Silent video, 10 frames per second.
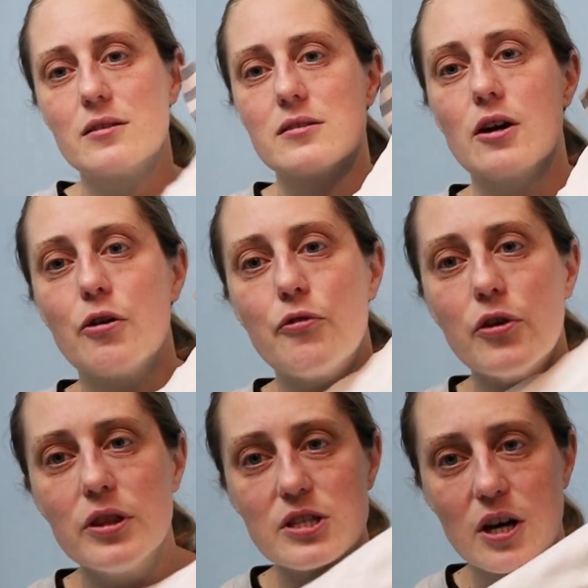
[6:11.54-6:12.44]
So
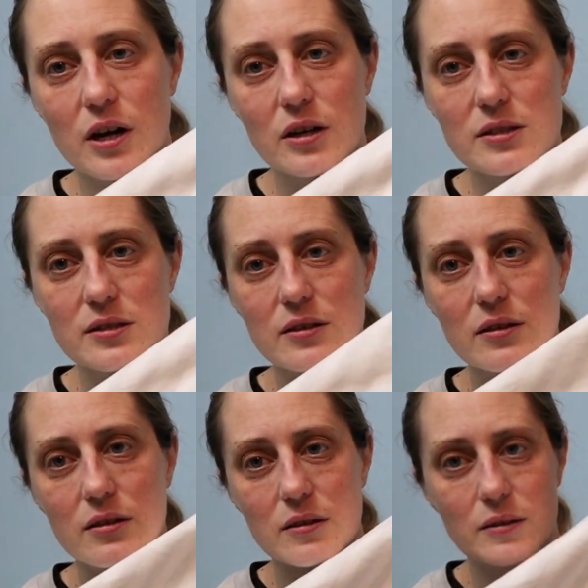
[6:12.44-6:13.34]
for the darts,
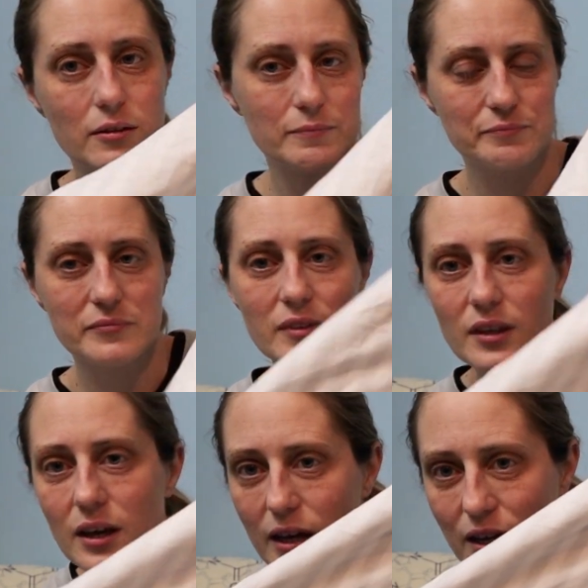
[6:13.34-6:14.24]

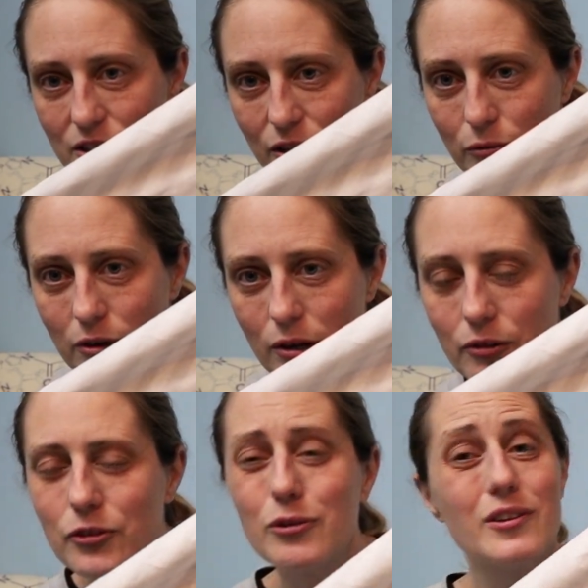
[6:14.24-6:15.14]
I don't know
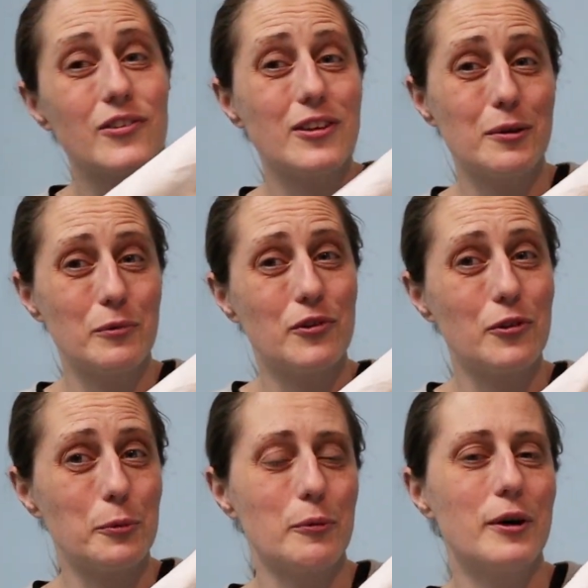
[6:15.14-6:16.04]
if you can see them
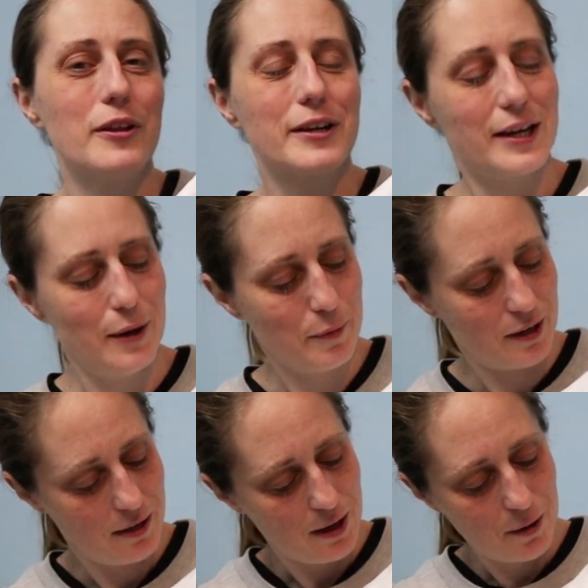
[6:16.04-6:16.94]
super well on
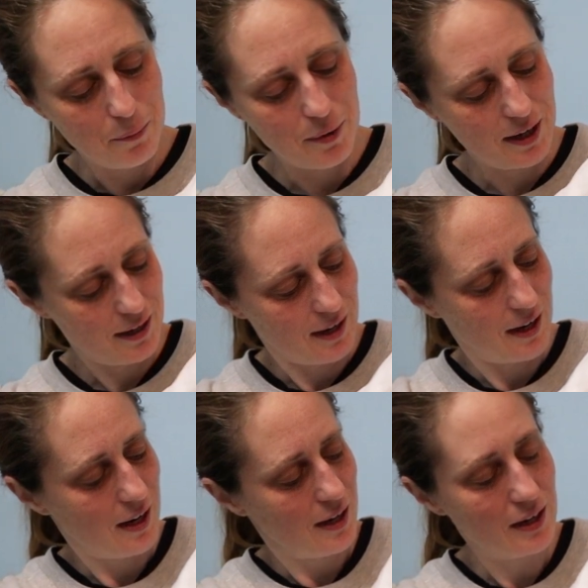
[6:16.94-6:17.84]
camera, but
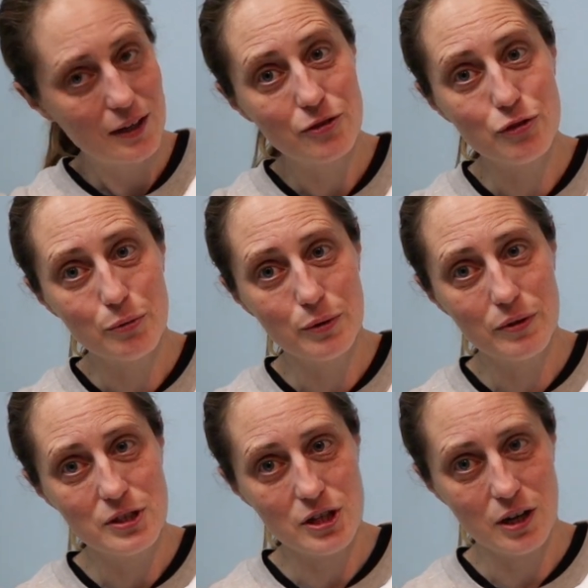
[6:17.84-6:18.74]
I drew
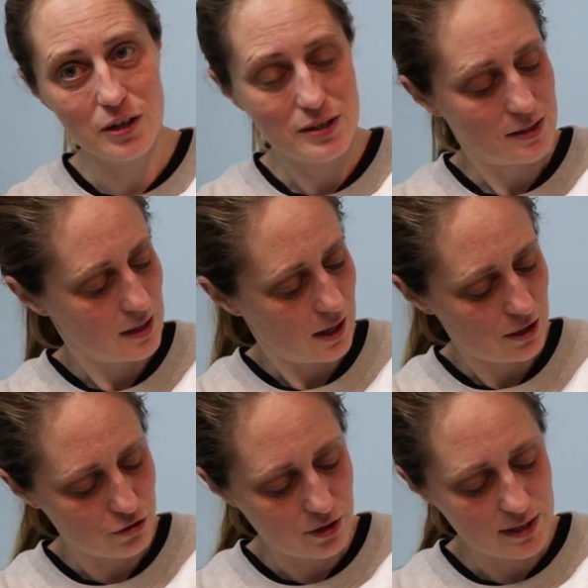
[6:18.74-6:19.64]
the darts,
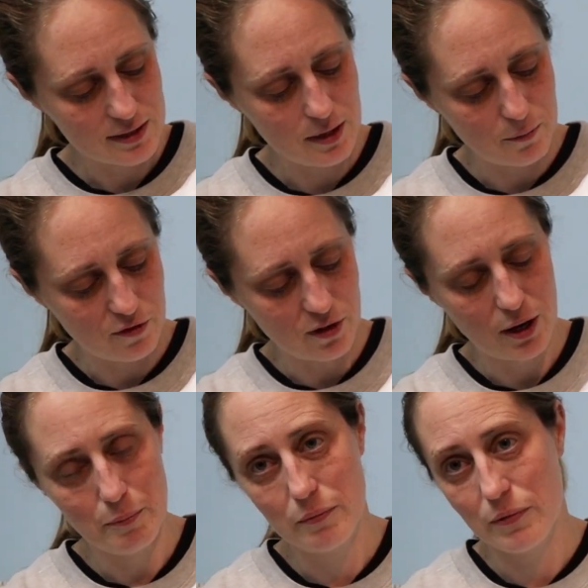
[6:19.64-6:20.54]
I traced them
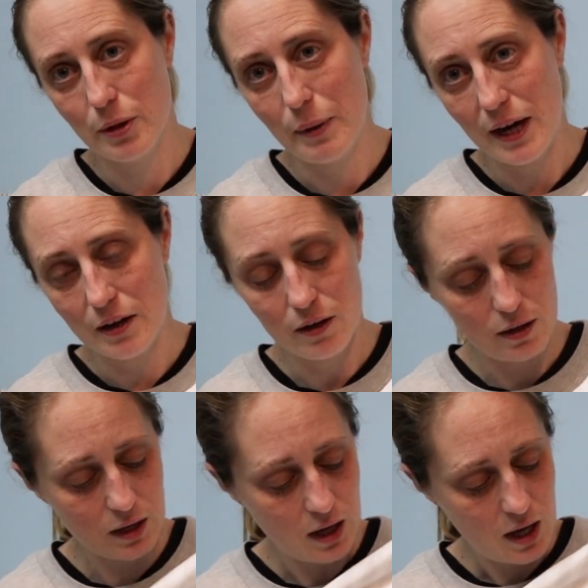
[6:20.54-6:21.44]
from the
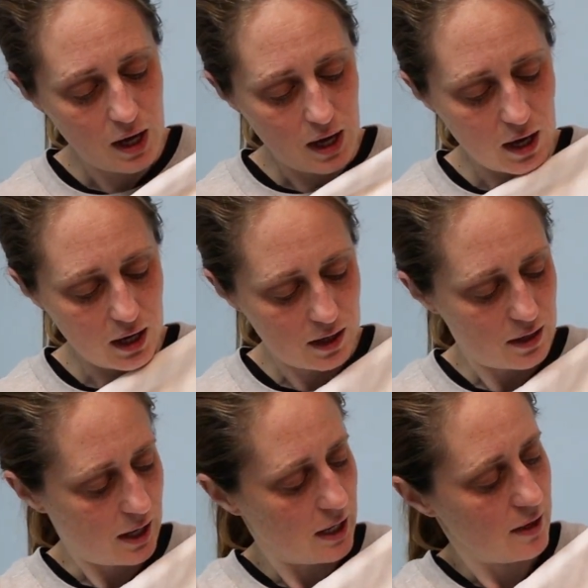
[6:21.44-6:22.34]
pattern,
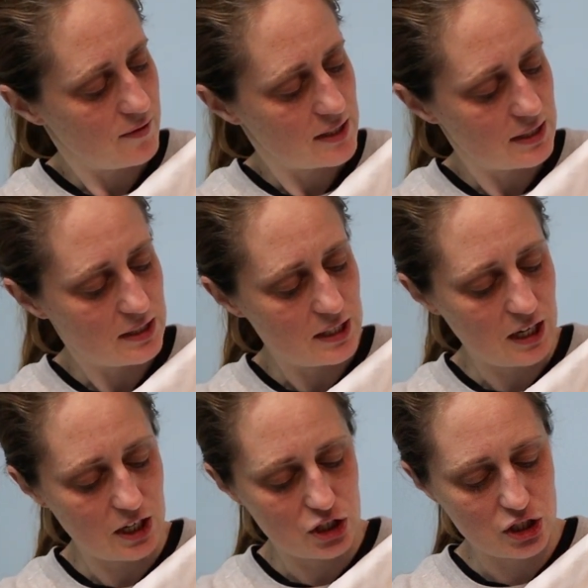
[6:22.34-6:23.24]
and I have
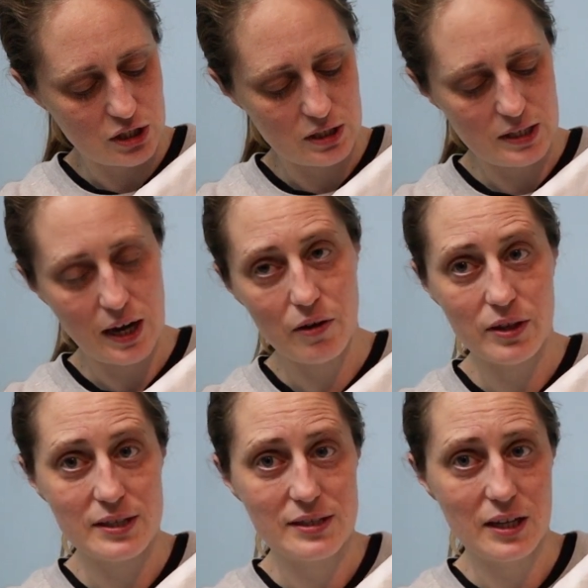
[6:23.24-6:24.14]
stitched down
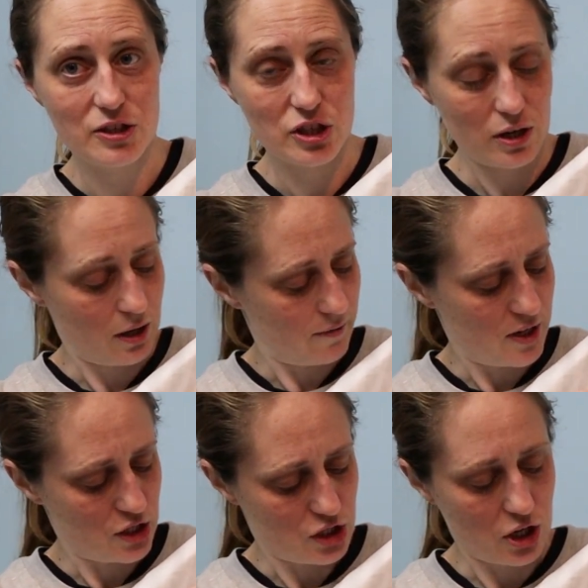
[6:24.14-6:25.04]
the center of
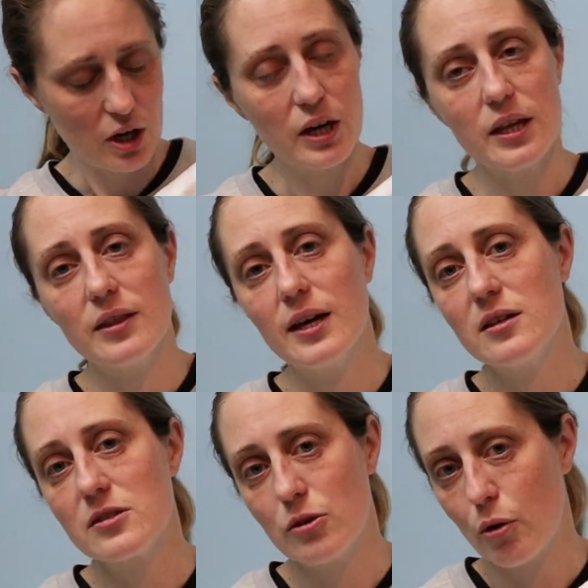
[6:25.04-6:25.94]
each dart, and that
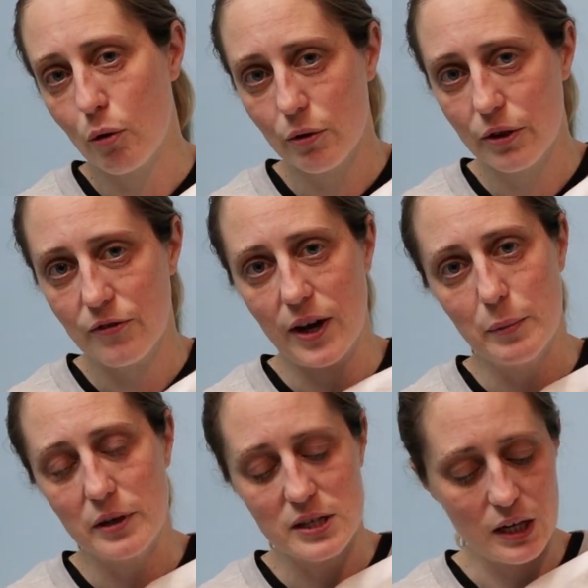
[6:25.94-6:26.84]
is to hold the
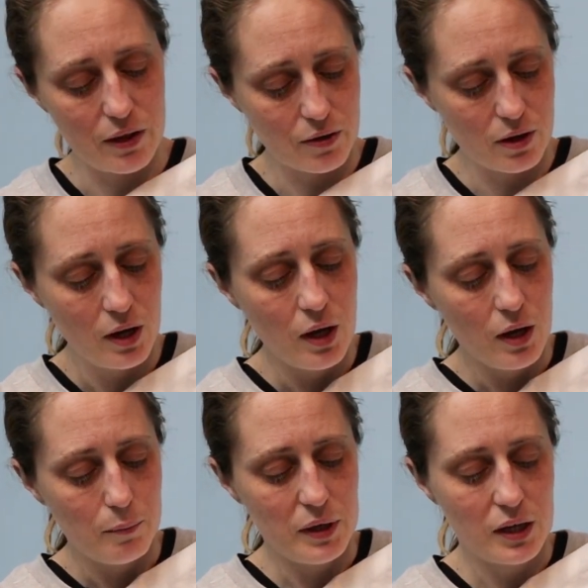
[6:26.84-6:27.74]
fabric together.
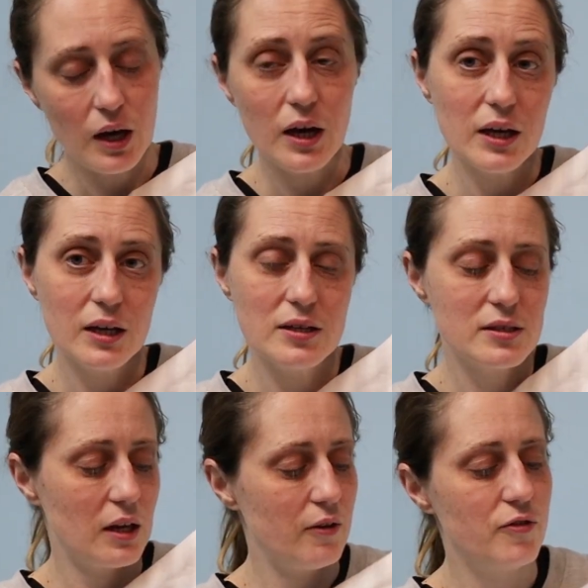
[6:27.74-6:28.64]

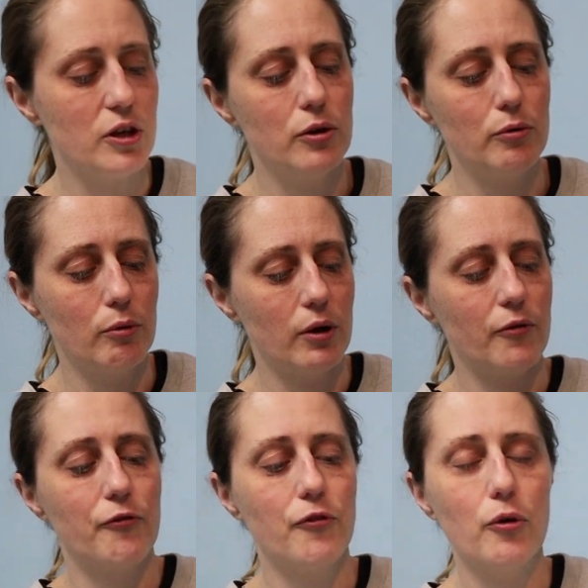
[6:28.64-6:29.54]
Because if you
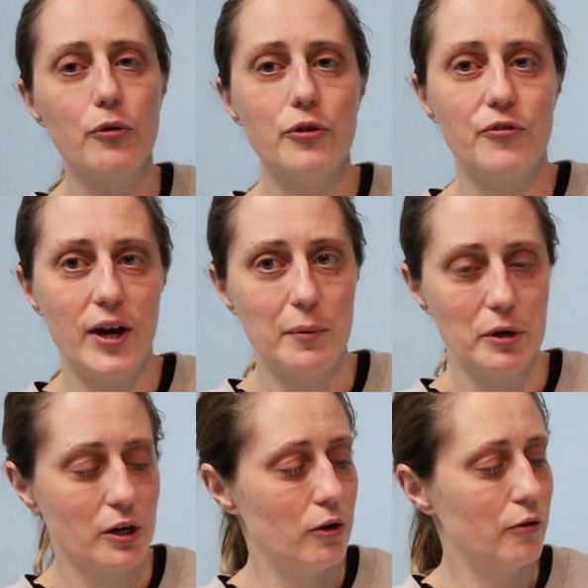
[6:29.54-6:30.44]
fold
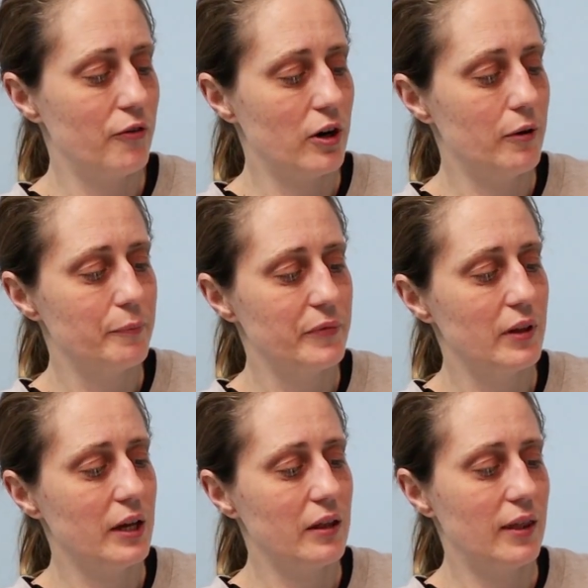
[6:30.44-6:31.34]
fabric over
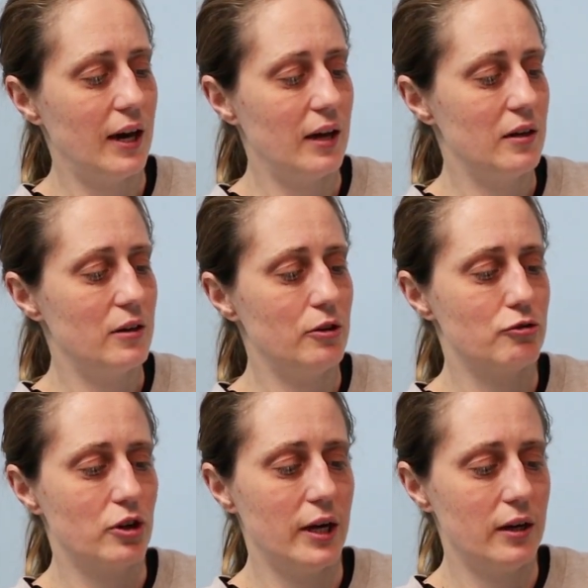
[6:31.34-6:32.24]
like that and you
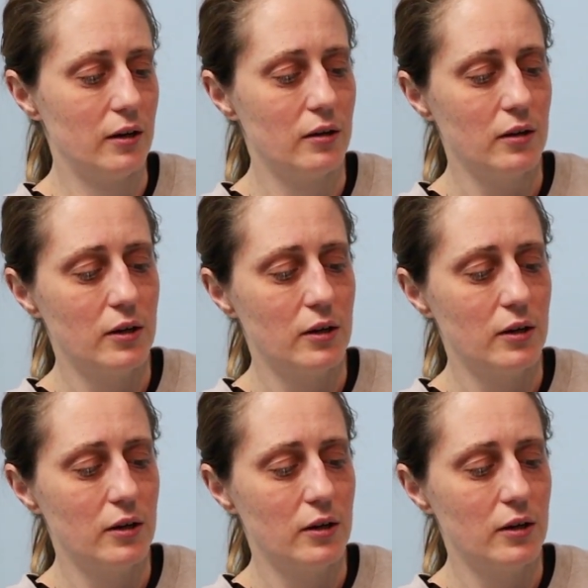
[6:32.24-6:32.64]
try to